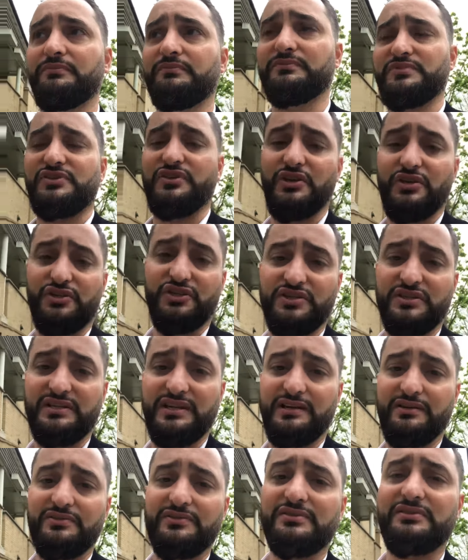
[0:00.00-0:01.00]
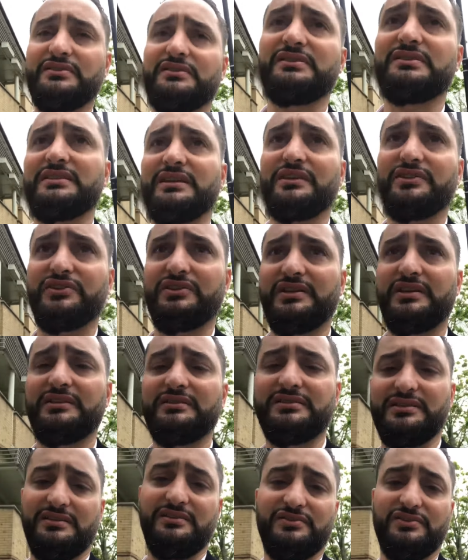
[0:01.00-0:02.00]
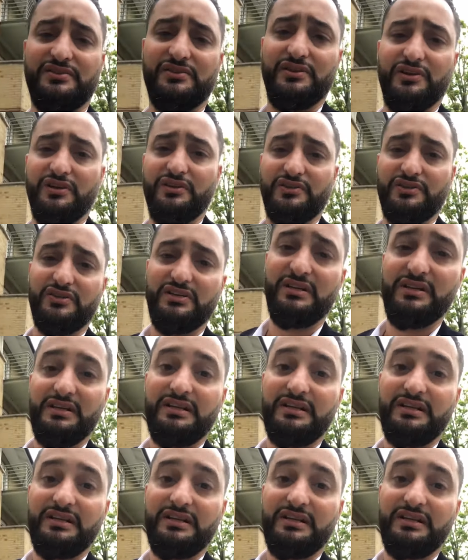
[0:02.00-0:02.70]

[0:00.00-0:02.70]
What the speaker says: search his house on a section 18 search,